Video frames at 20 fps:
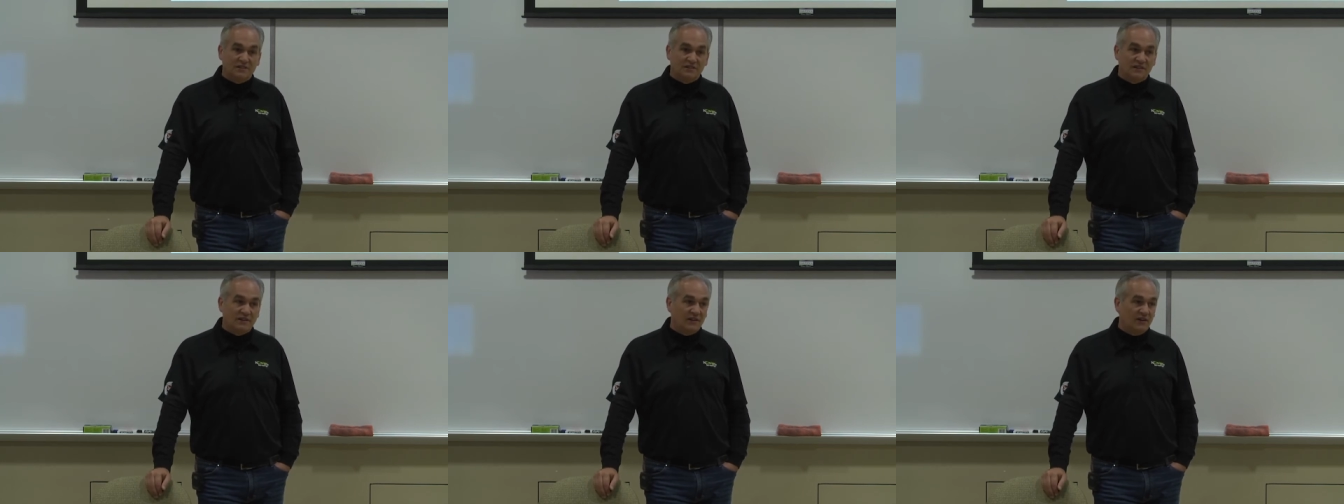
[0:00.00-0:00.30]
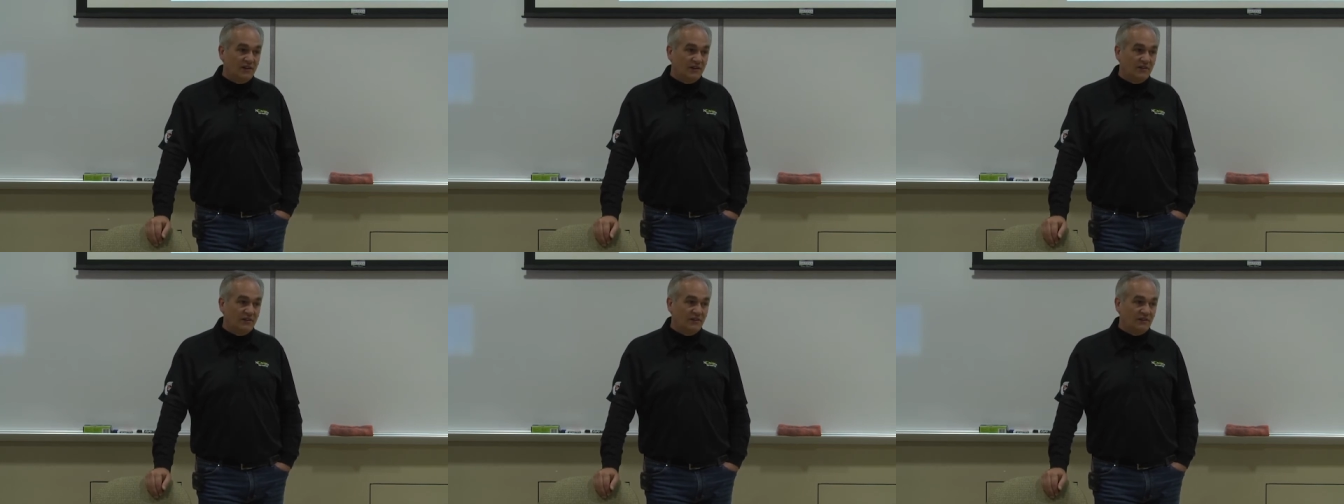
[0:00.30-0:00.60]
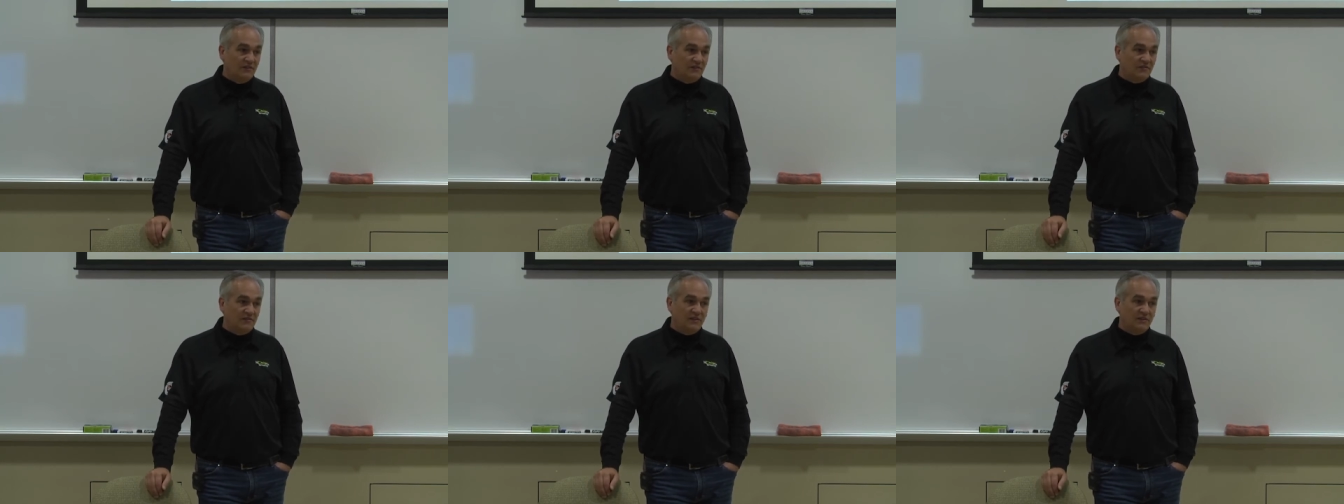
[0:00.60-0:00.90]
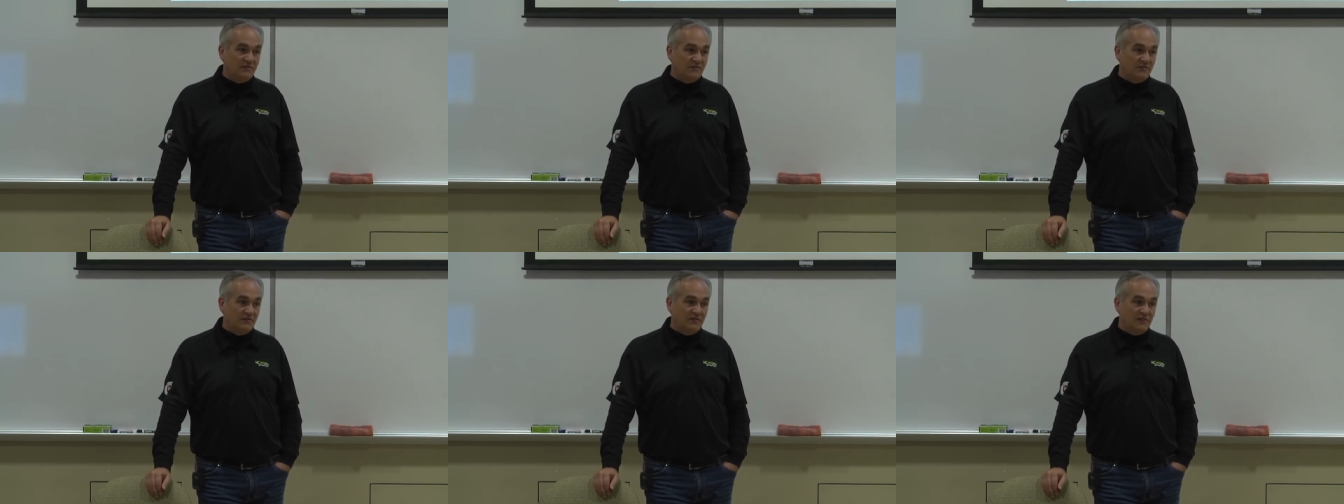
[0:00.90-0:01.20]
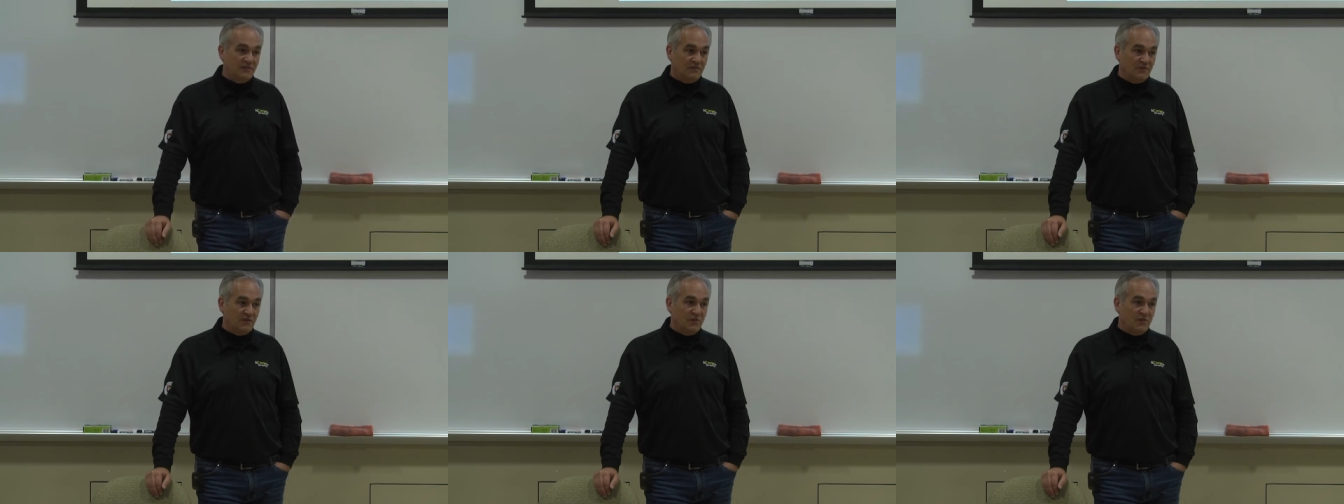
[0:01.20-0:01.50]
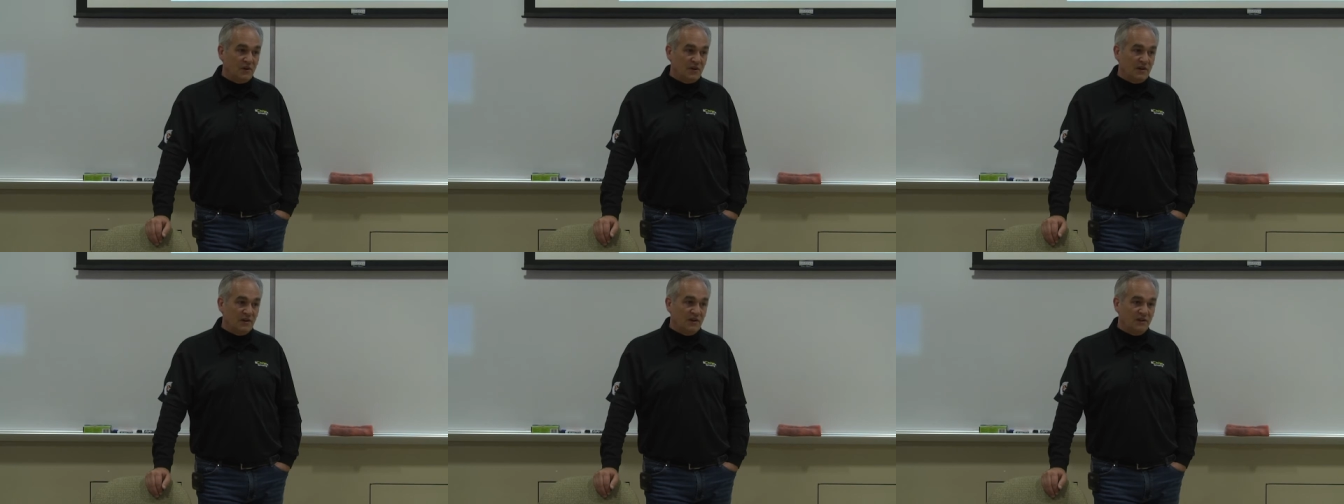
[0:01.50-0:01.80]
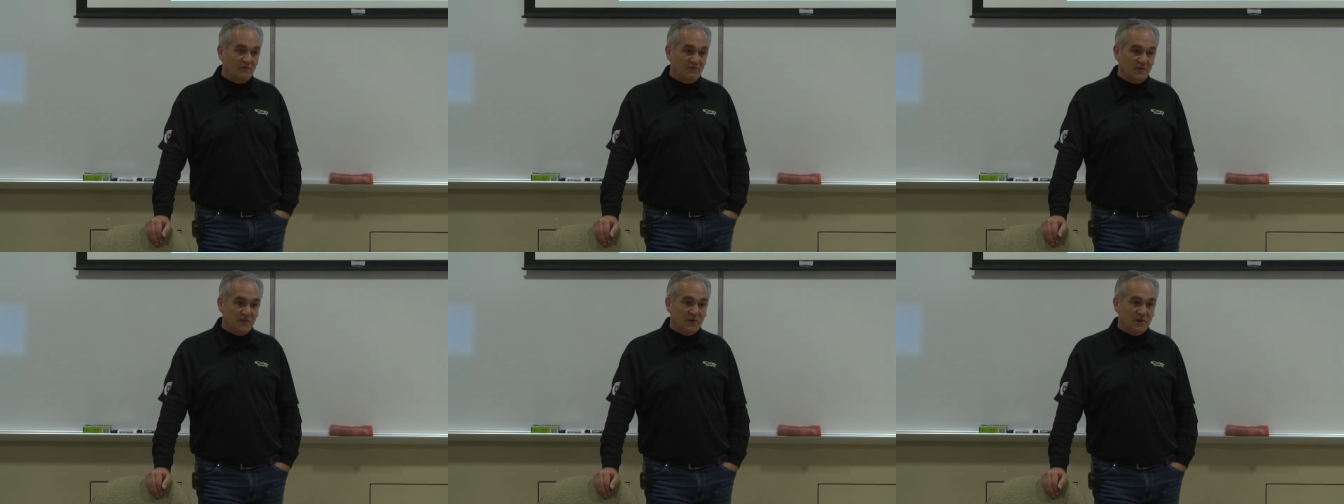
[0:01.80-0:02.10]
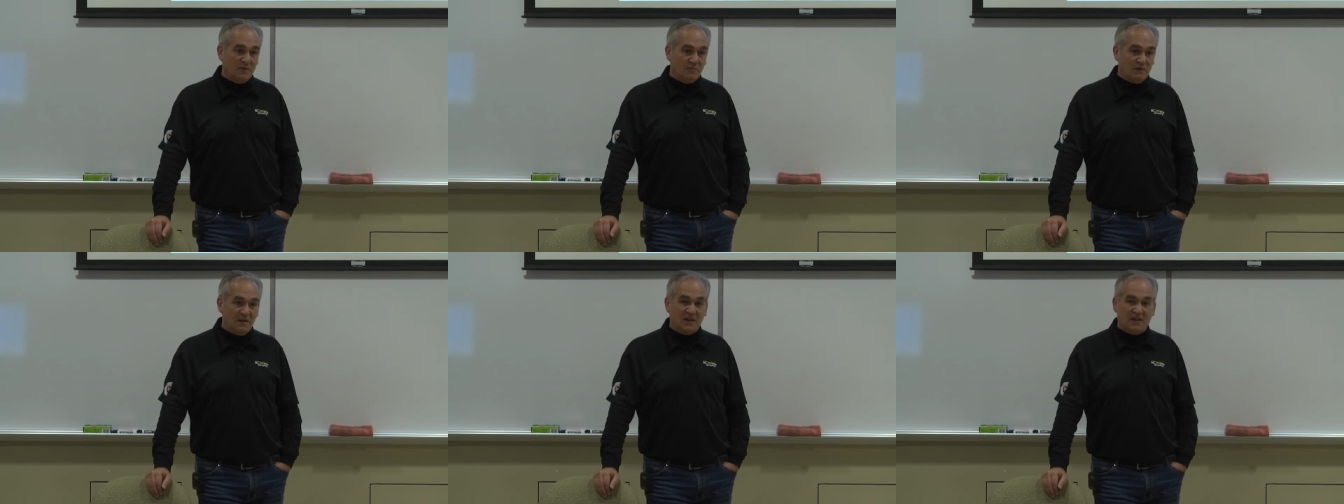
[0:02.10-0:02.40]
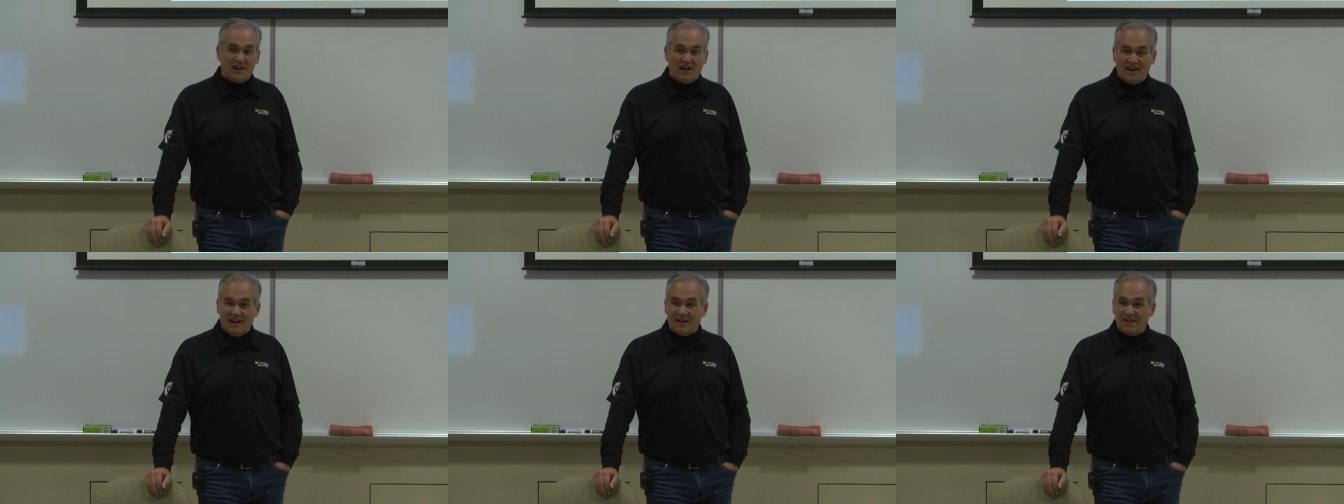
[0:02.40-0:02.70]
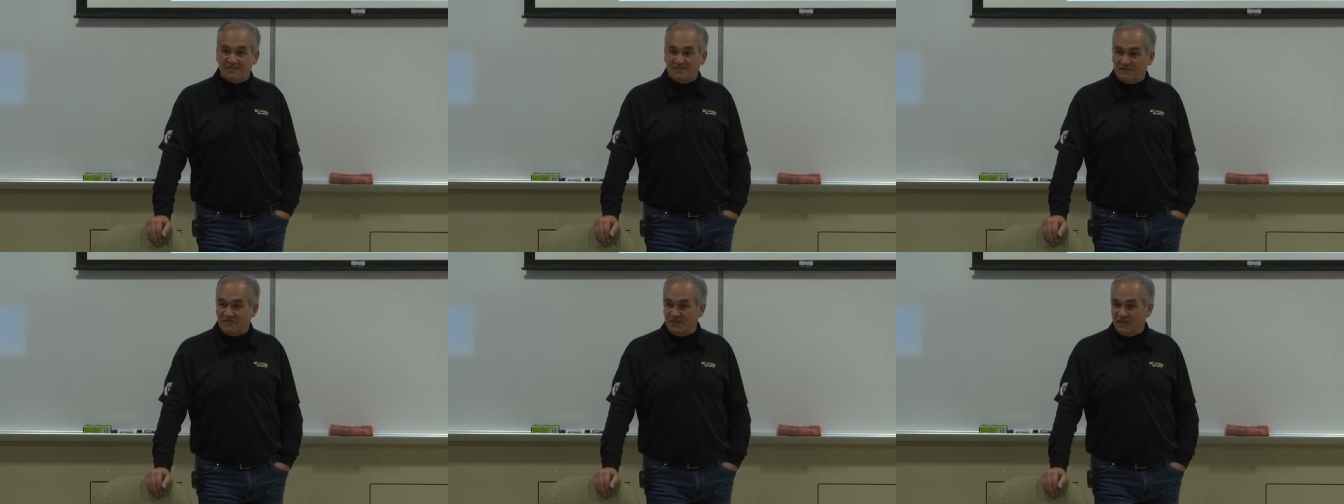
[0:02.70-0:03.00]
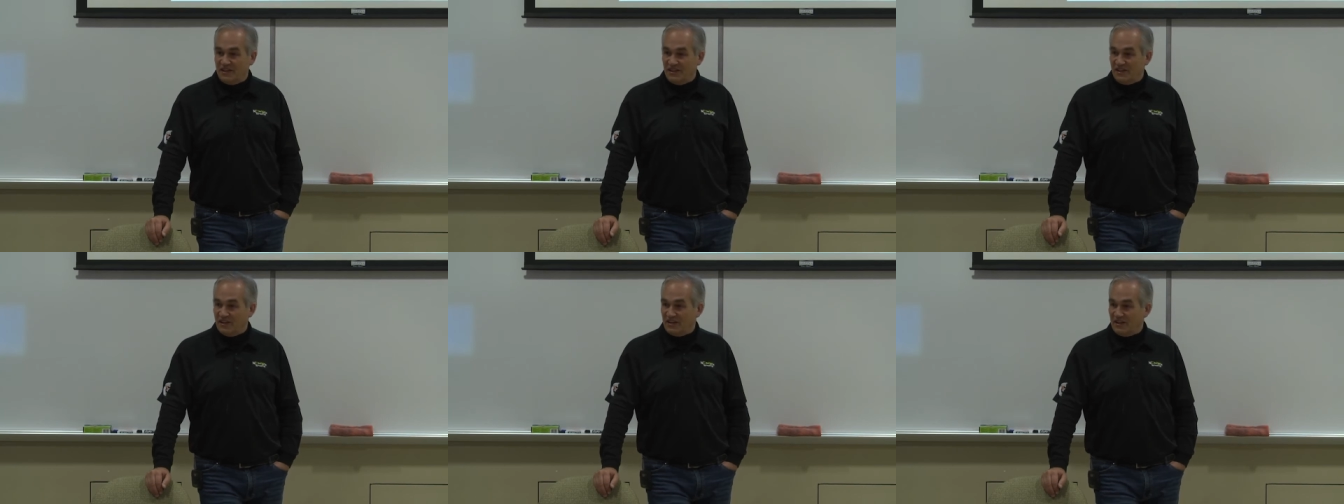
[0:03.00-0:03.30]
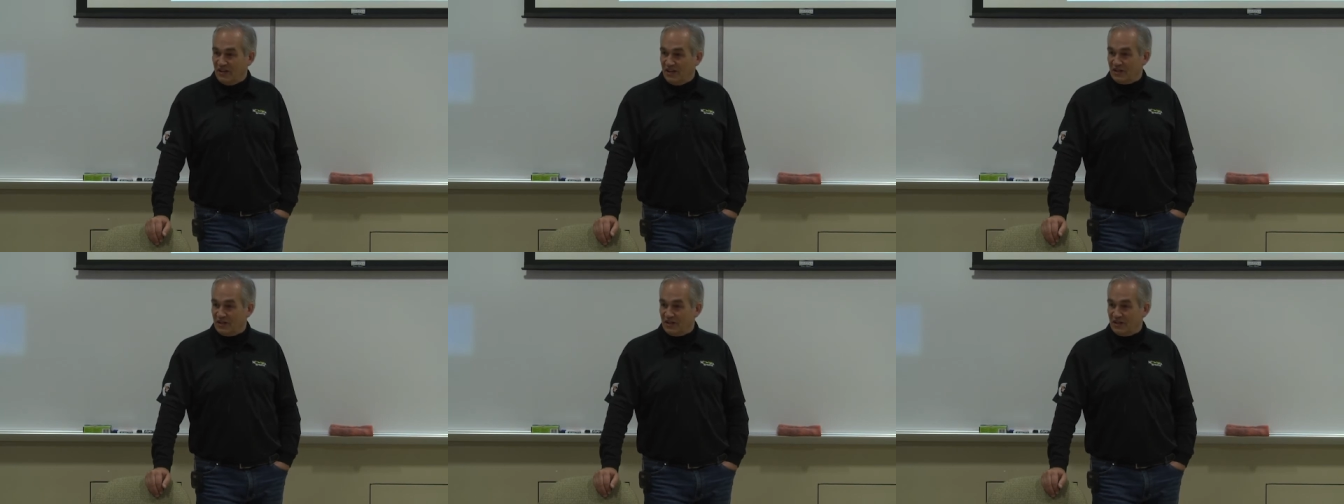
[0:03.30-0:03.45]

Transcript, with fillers: You know, if, if, if you want to if you want to be alive and,